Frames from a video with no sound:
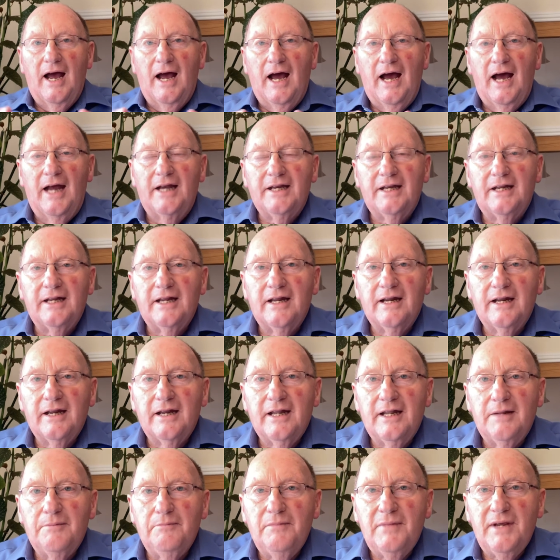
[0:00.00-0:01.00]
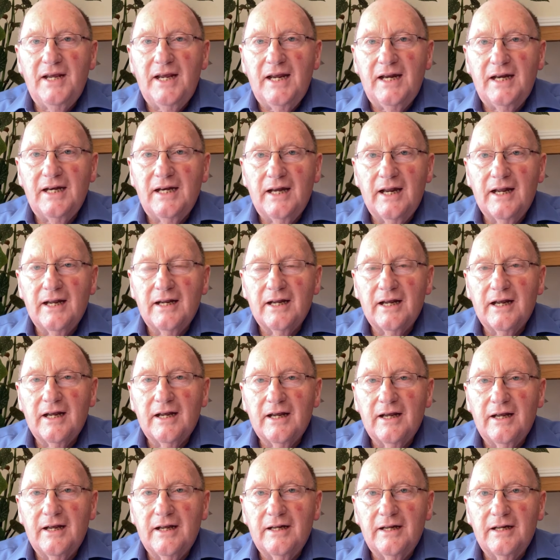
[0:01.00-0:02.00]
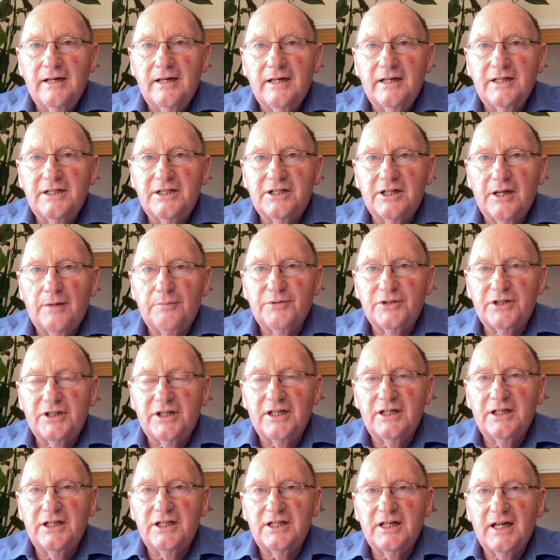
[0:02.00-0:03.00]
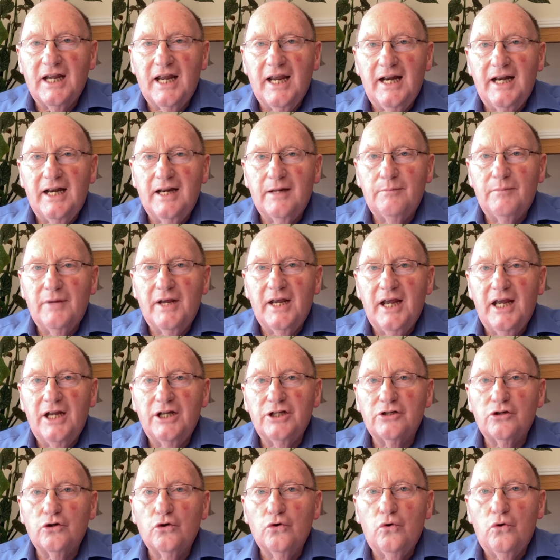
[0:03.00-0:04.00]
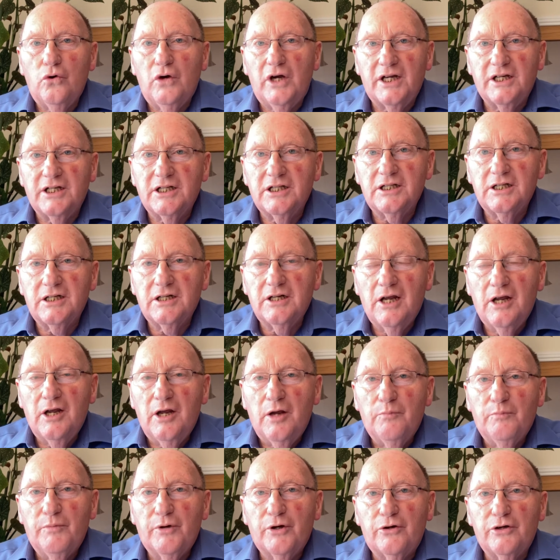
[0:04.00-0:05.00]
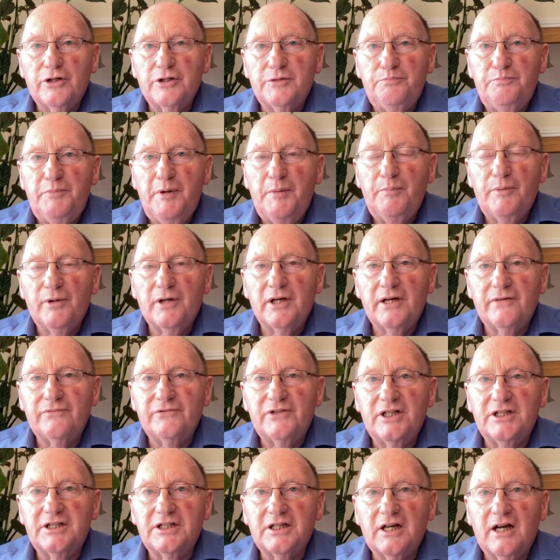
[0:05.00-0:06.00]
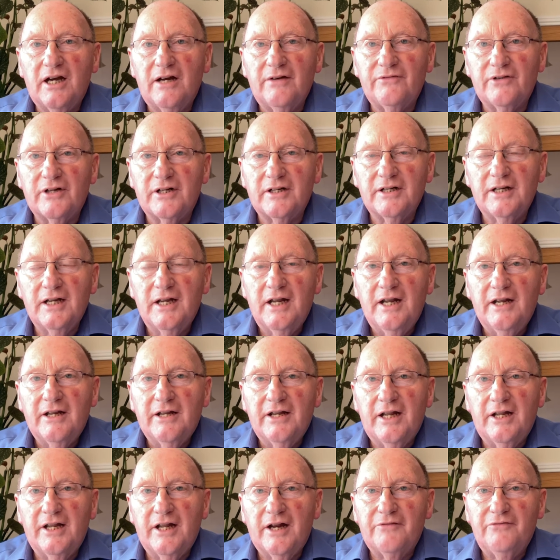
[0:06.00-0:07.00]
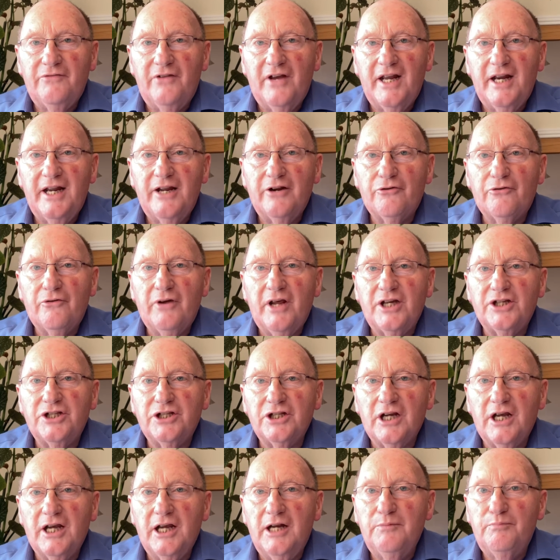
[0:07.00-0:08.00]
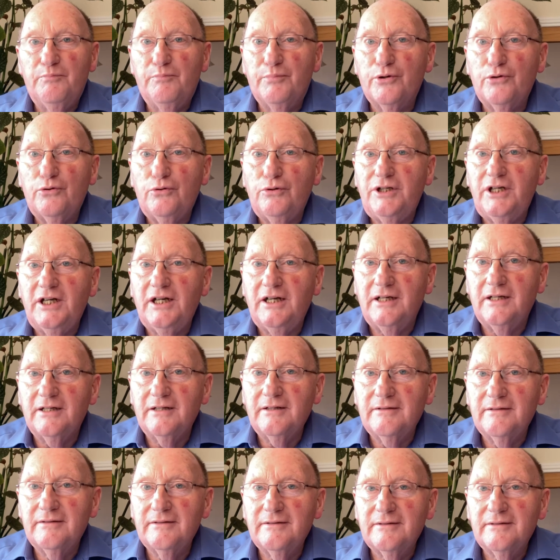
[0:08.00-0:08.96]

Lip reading: And the main substance in them is locusts, because people have discovered that they're very rich in protein.